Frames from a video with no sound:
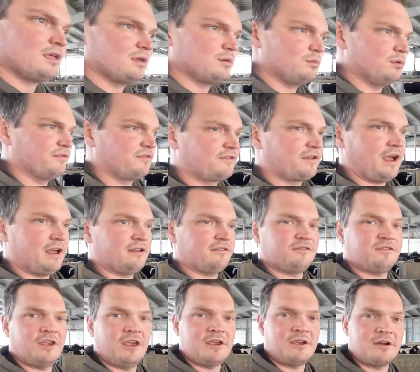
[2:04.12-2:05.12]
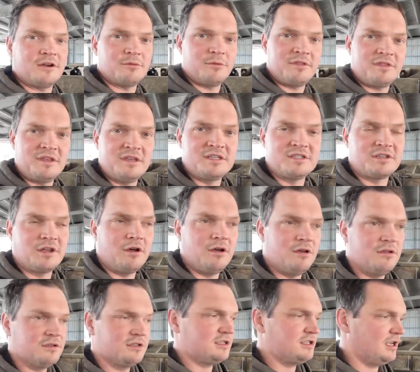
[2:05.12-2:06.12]
We've kind of tinkered with these
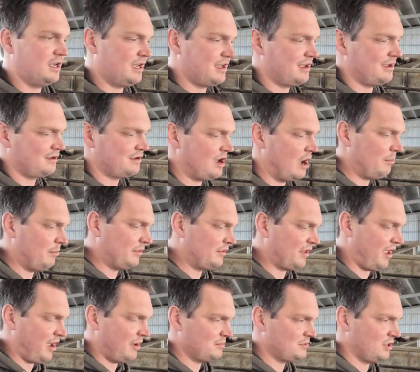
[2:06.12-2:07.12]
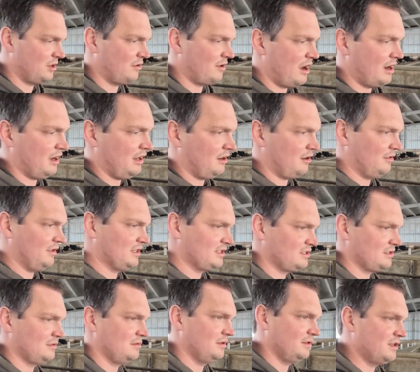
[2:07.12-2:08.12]
stalls a couple times already, or
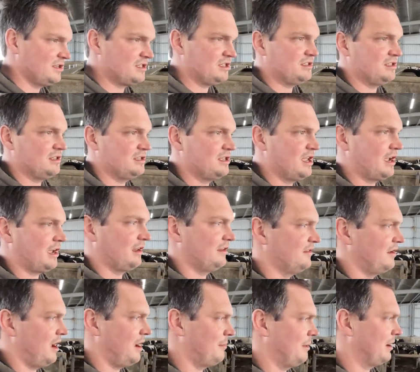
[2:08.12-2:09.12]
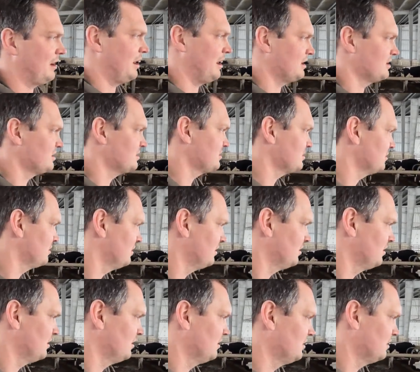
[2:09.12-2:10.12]
this is the second time, I guess,
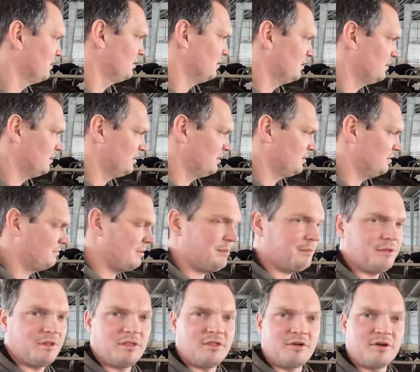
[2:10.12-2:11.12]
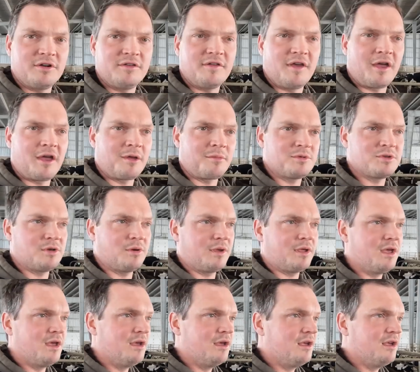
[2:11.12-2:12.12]
maybe the third time. So
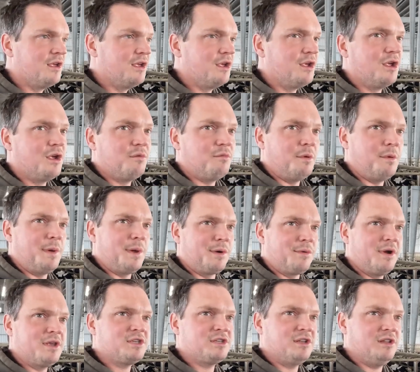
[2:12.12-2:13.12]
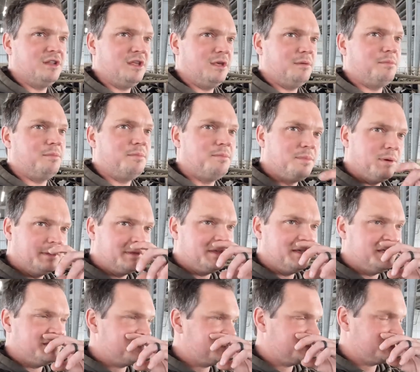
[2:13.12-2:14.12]
when we originally put
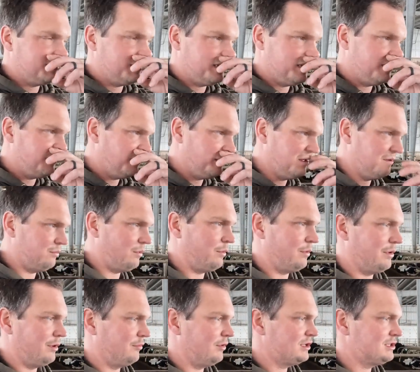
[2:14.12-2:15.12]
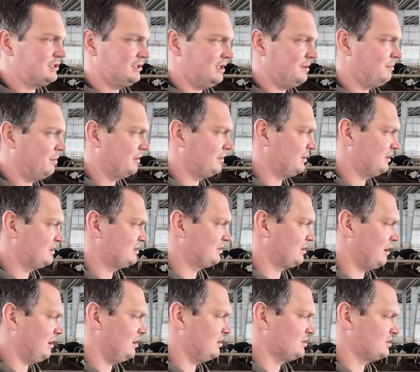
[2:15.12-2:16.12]
these
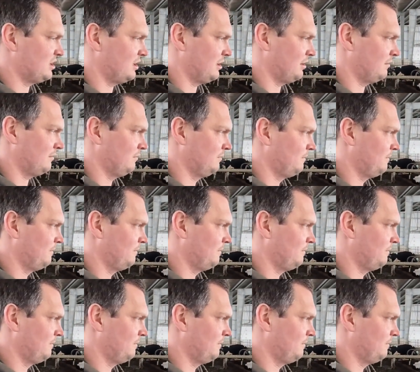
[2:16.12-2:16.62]
stalls in,